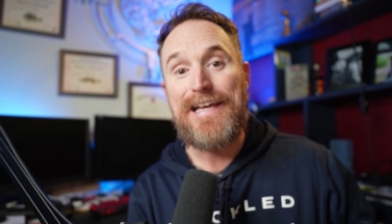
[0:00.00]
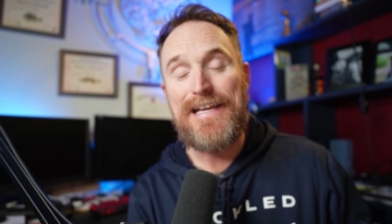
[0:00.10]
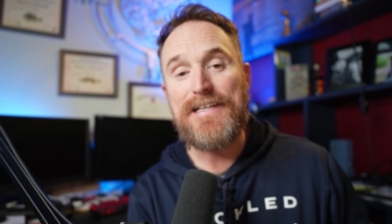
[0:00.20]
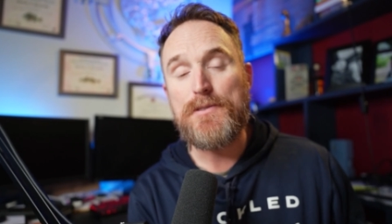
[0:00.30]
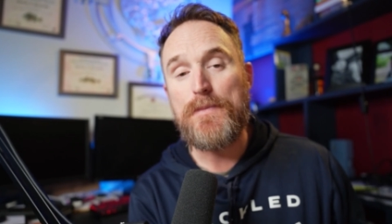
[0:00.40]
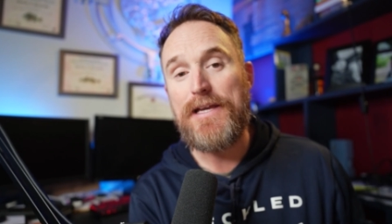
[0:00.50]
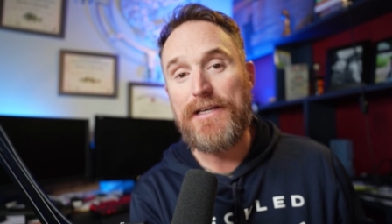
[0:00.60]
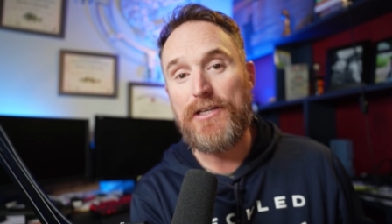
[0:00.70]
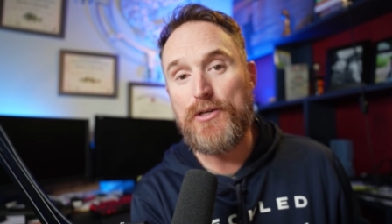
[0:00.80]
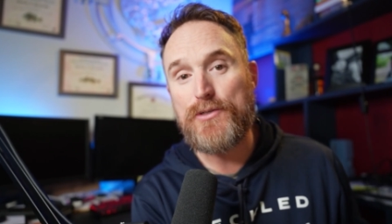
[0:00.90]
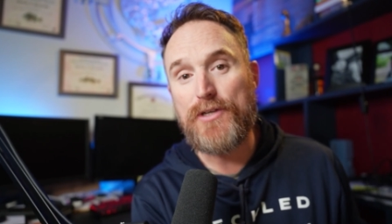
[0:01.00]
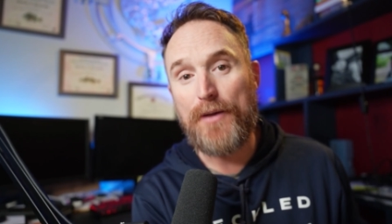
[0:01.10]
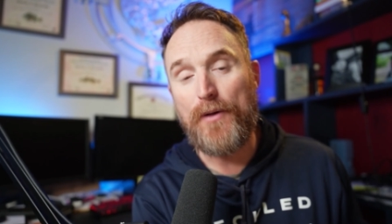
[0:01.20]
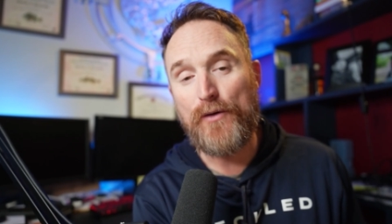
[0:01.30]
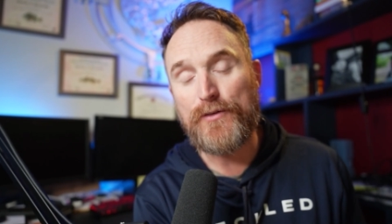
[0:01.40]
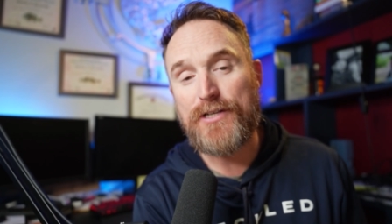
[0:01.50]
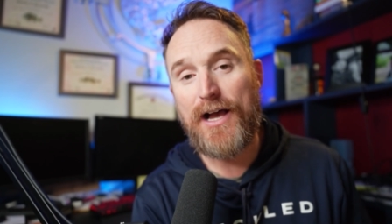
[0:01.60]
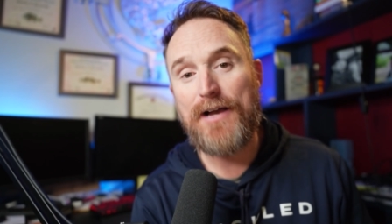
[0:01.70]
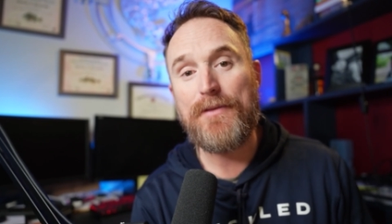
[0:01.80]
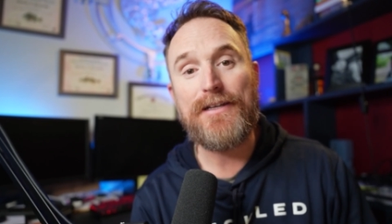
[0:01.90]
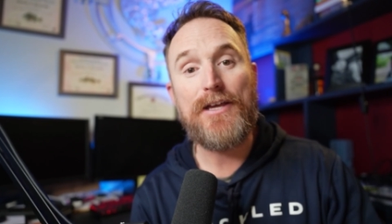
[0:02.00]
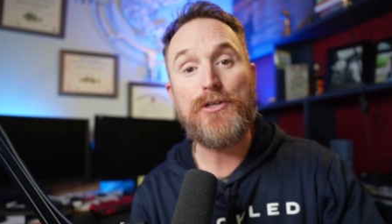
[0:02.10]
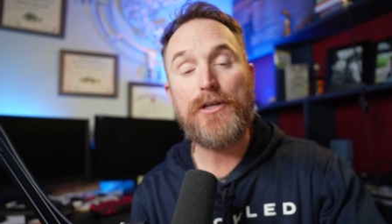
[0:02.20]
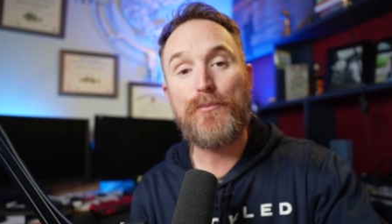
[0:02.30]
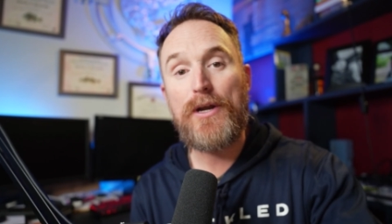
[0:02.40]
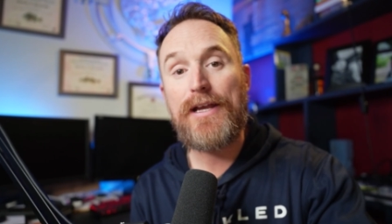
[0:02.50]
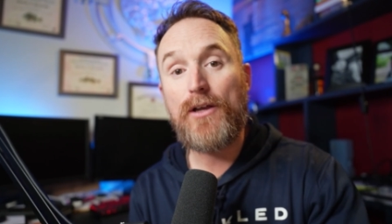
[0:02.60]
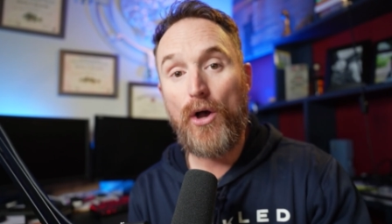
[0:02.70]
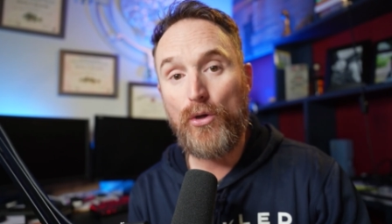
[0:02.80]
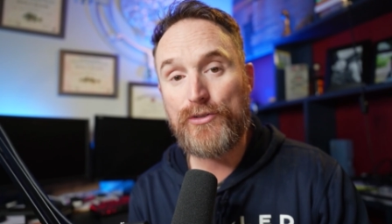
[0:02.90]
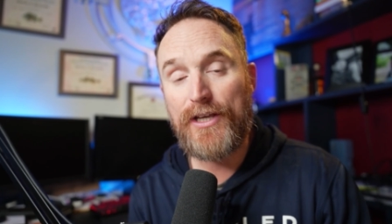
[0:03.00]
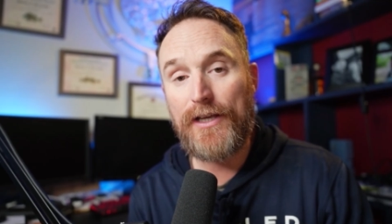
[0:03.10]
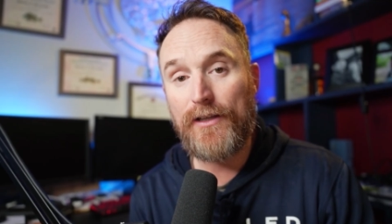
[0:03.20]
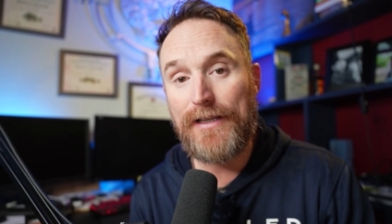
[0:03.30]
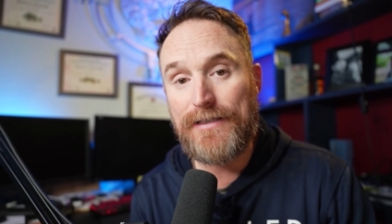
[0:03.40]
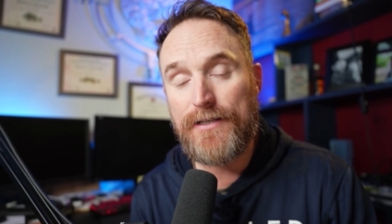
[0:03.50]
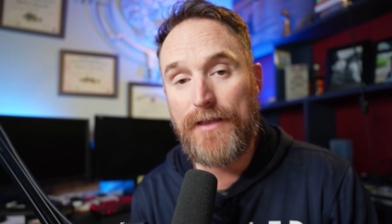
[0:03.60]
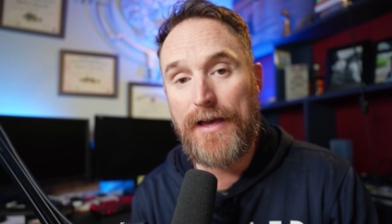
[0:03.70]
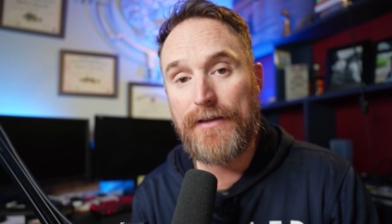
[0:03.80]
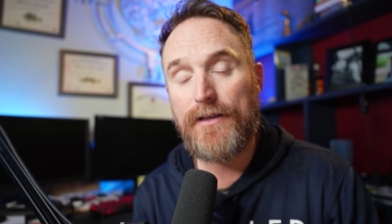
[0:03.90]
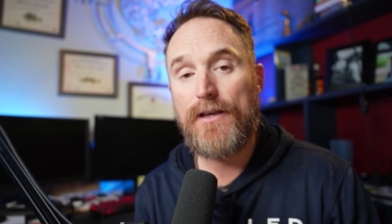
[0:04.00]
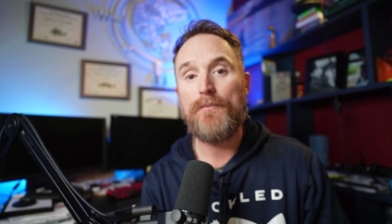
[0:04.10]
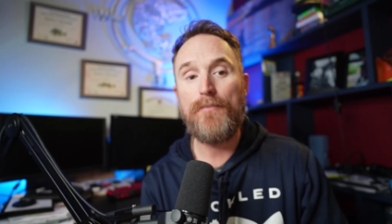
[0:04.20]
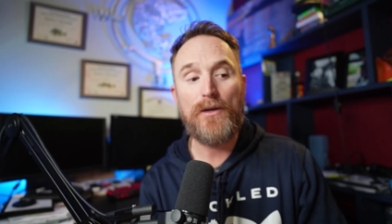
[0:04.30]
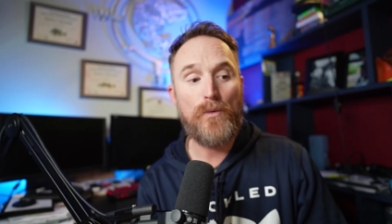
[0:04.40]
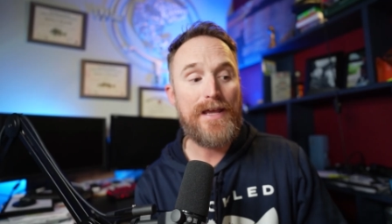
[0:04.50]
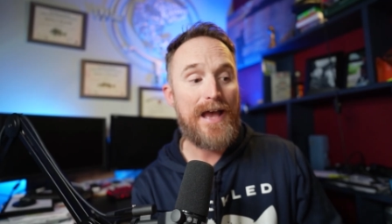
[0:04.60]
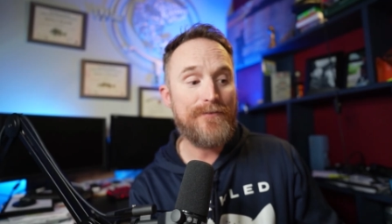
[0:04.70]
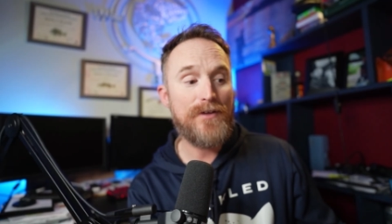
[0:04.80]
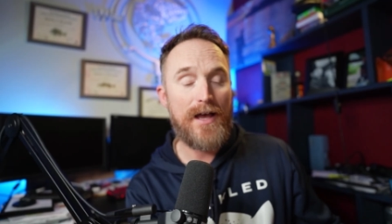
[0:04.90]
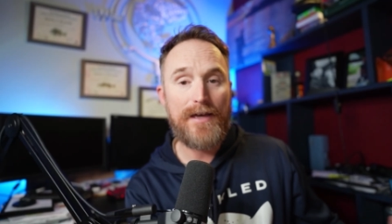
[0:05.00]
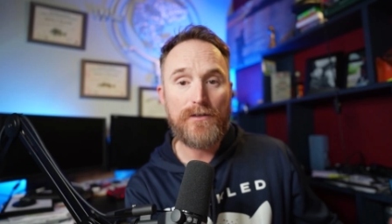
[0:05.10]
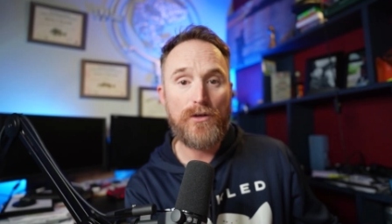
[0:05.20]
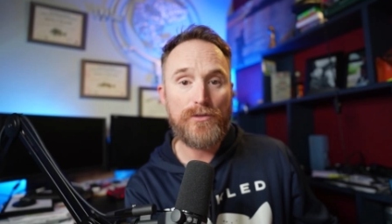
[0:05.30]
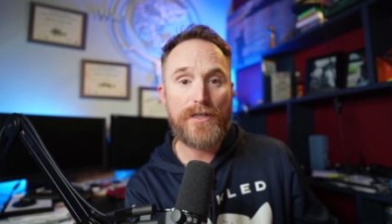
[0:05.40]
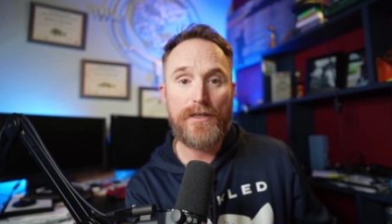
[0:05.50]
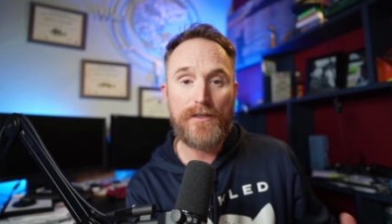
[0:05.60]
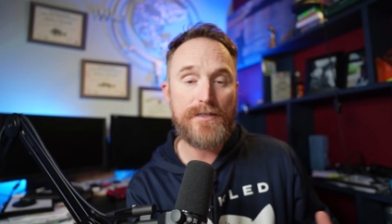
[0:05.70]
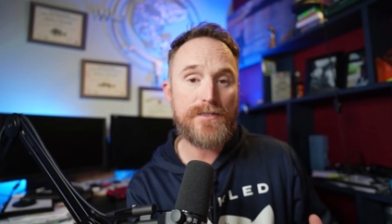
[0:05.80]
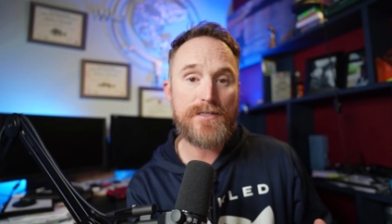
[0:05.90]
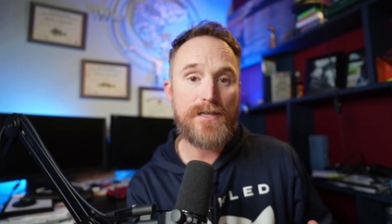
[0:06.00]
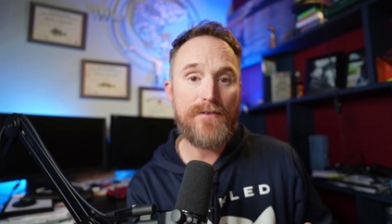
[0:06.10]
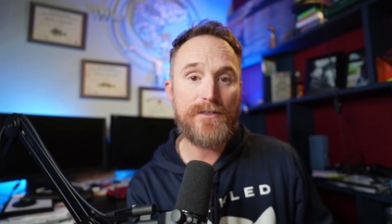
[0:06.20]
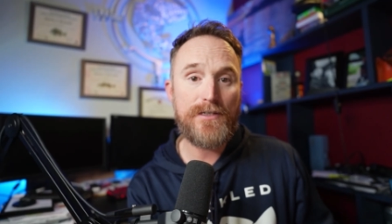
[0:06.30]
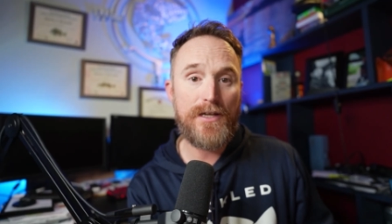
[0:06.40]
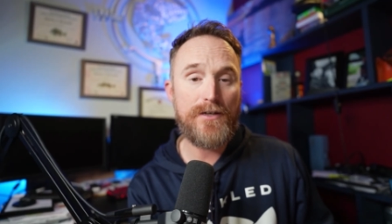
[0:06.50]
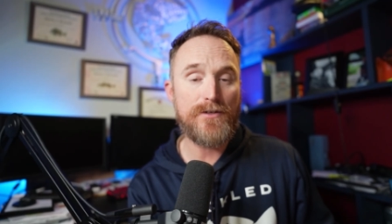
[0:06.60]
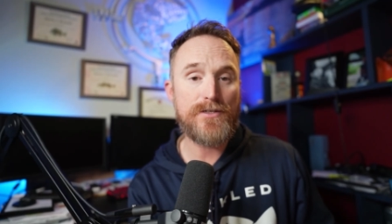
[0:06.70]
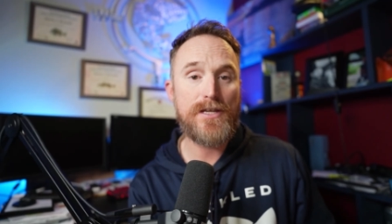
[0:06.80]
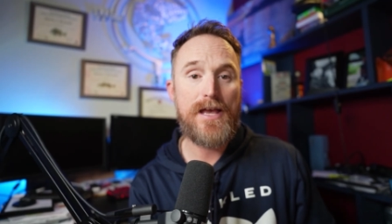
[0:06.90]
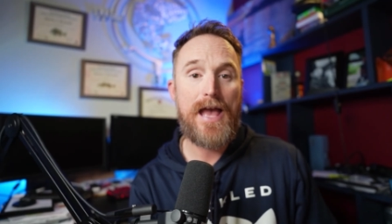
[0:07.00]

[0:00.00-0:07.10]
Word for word: is being used up over time. Now, you could bring cold kill into that, but we have not had a cold kill in seven years.